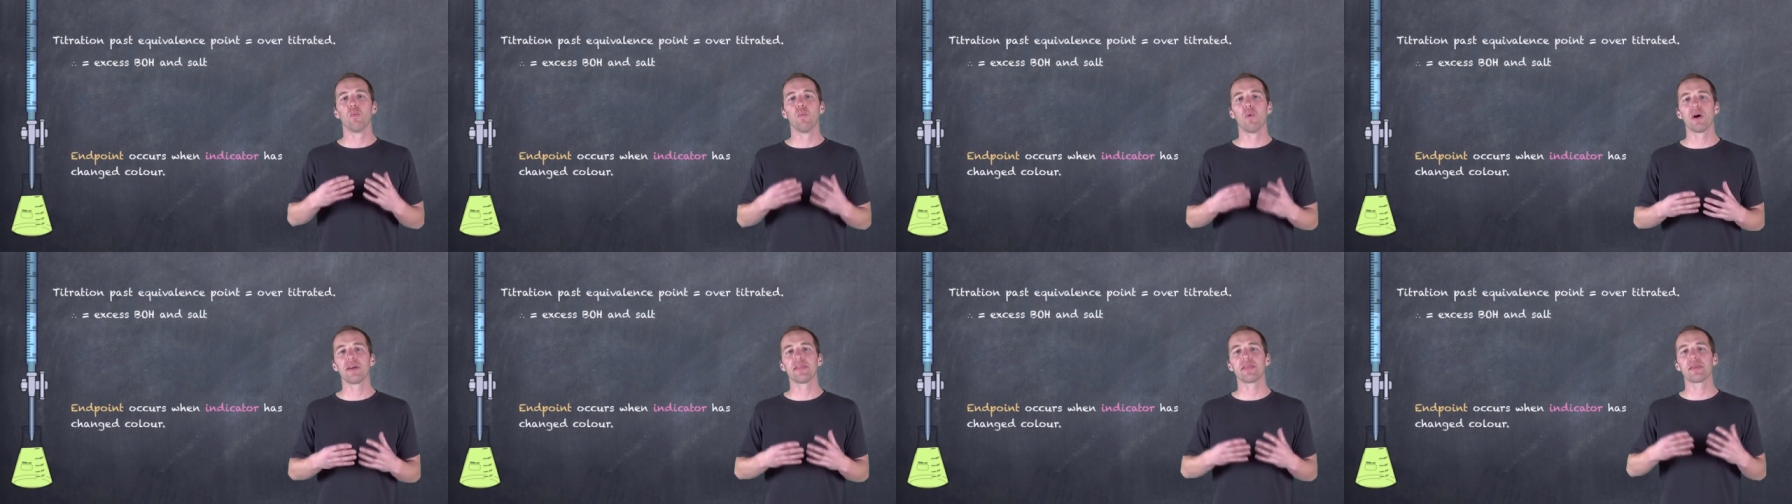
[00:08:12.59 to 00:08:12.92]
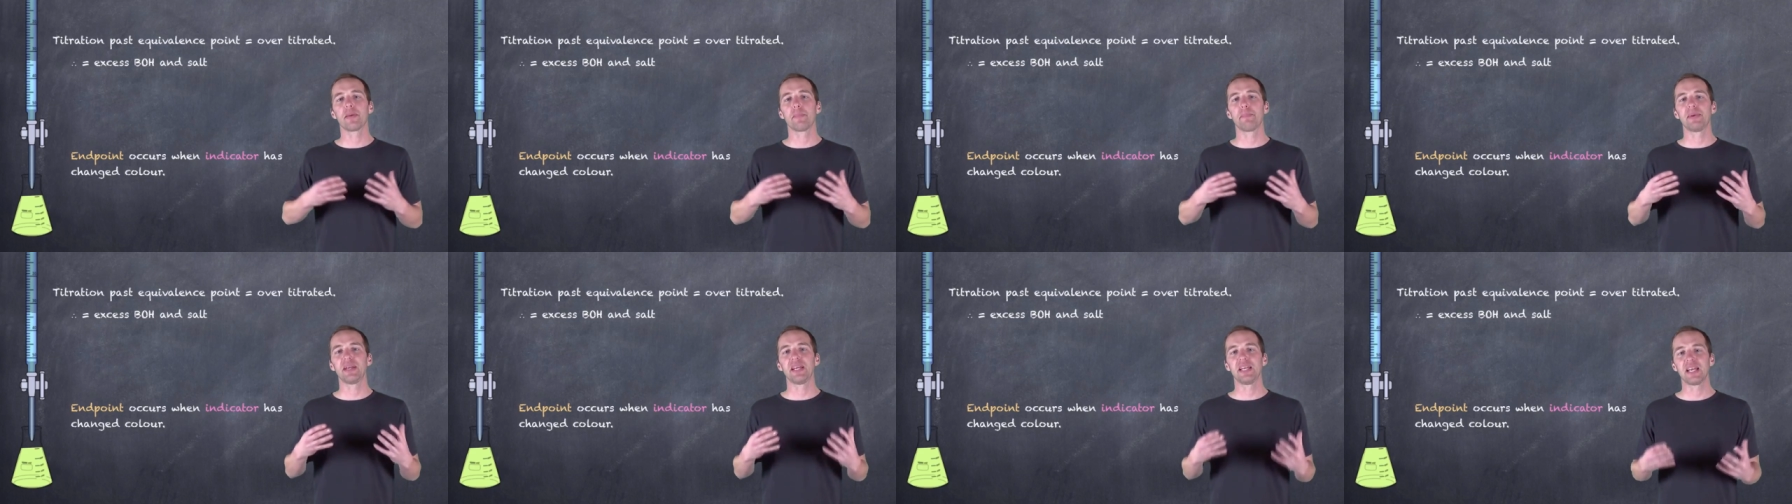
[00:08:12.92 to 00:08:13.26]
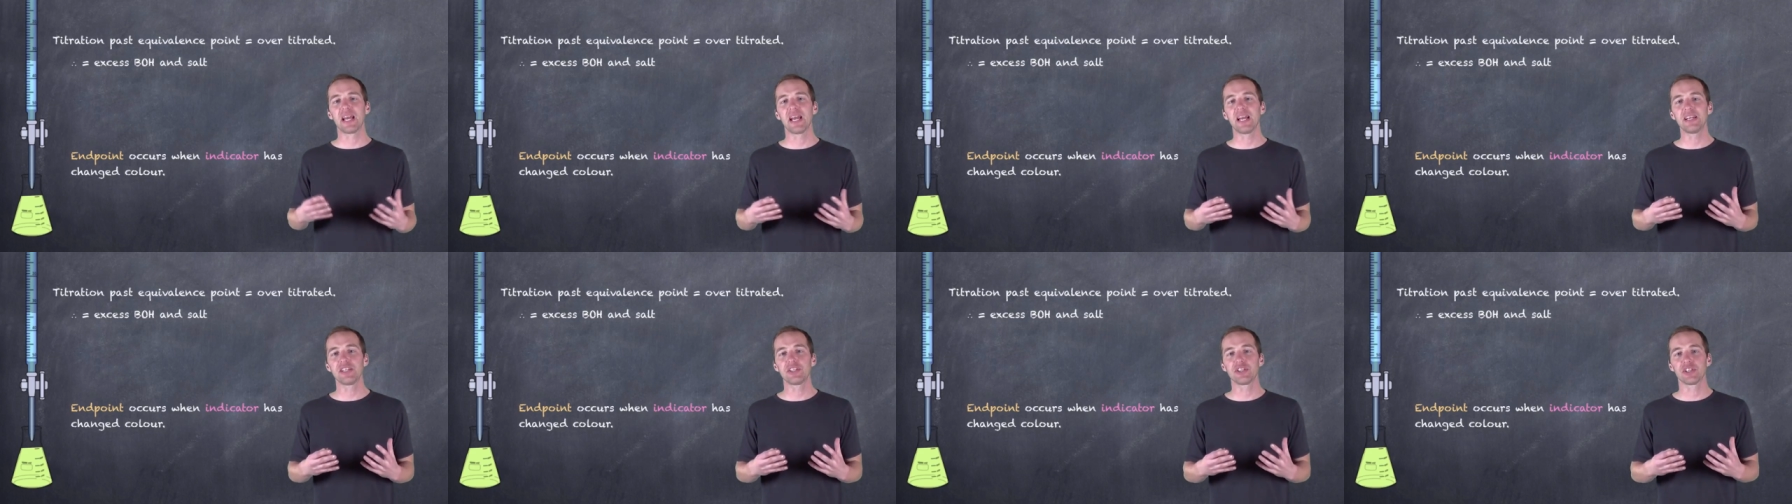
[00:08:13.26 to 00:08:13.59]
what the
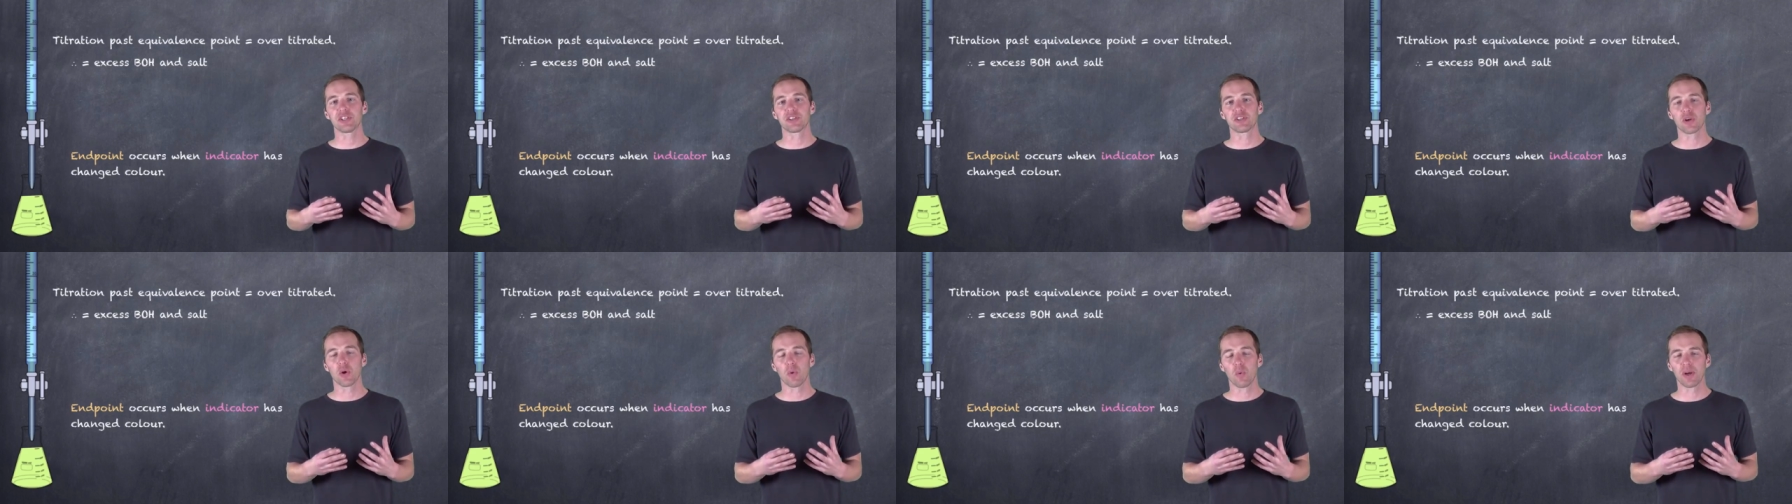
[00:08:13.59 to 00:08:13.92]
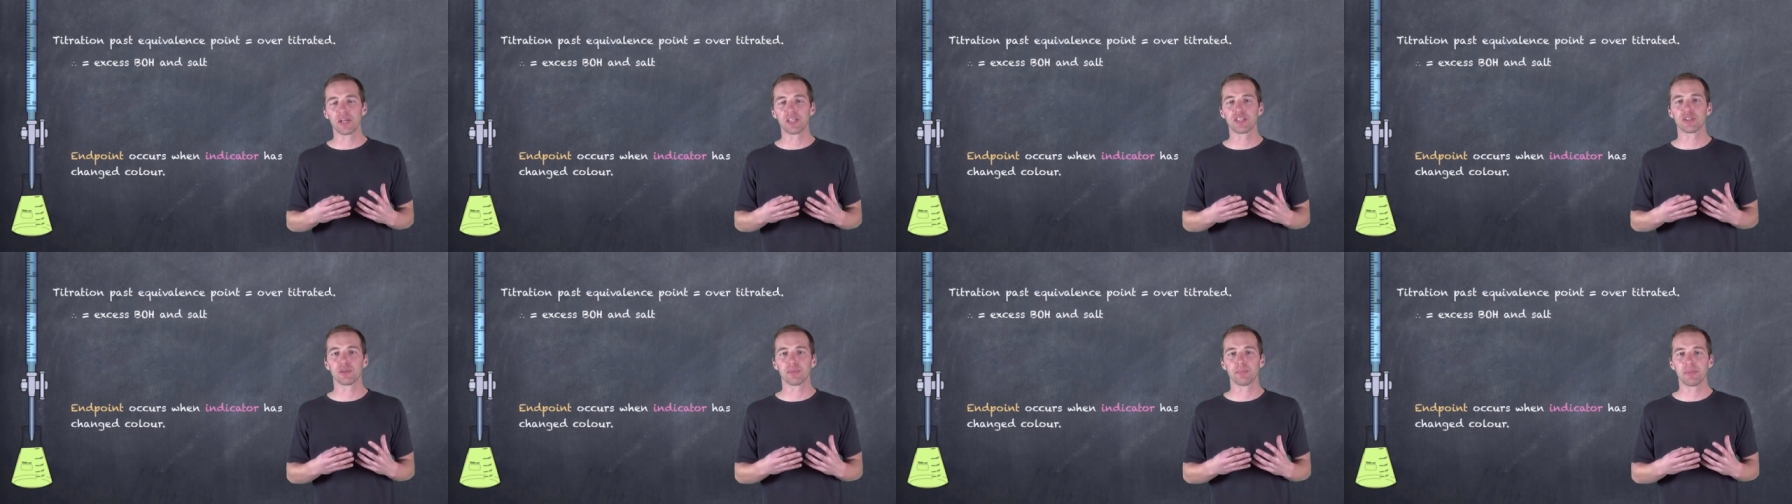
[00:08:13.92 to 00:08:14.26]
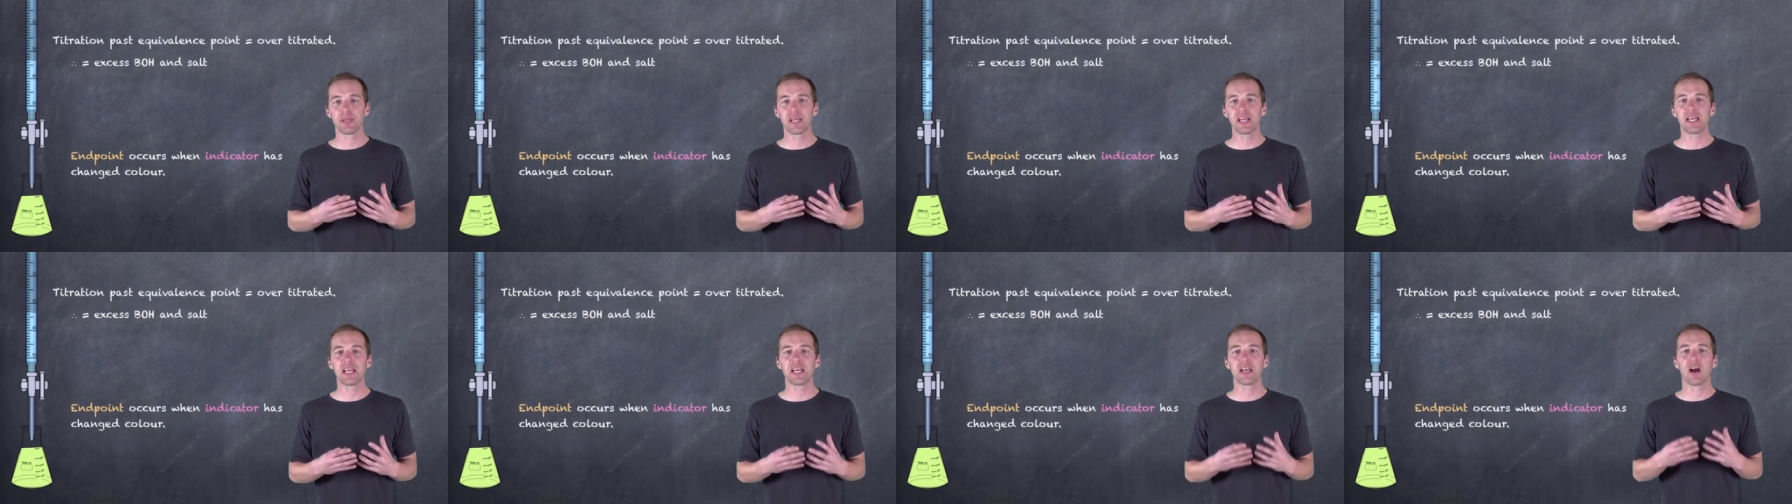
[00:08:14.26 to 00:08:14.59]
pH is going to
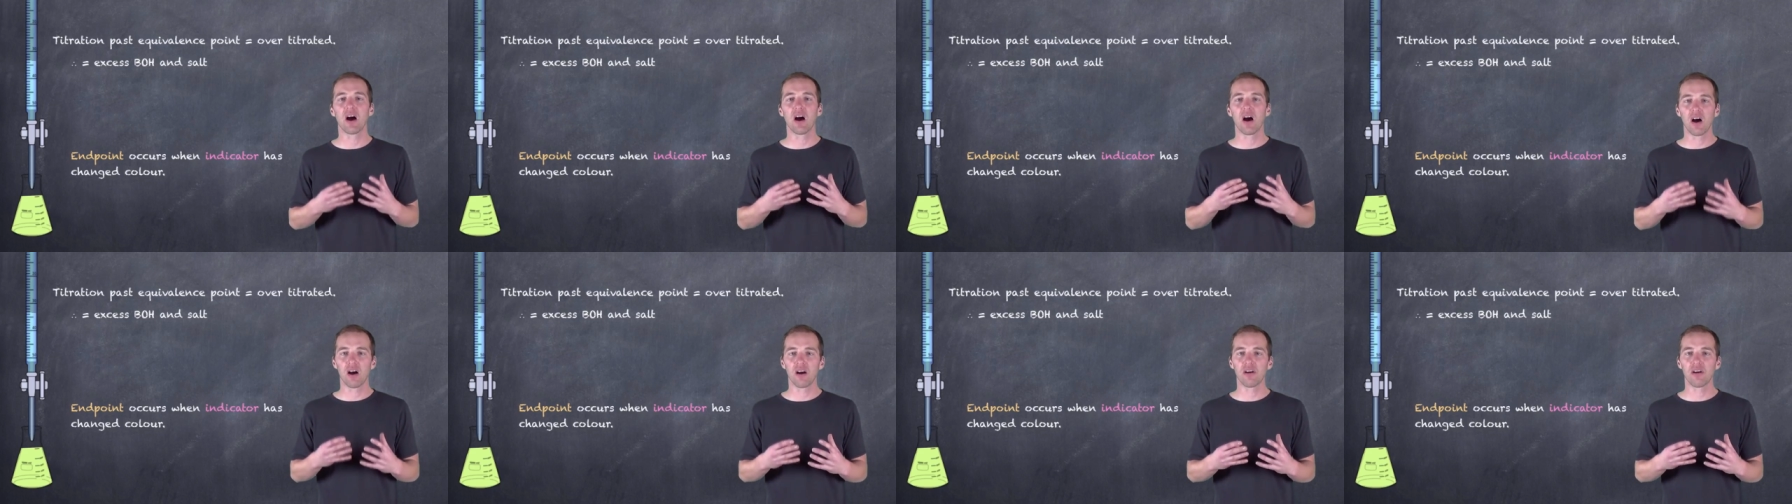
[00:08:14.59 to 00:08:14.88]
be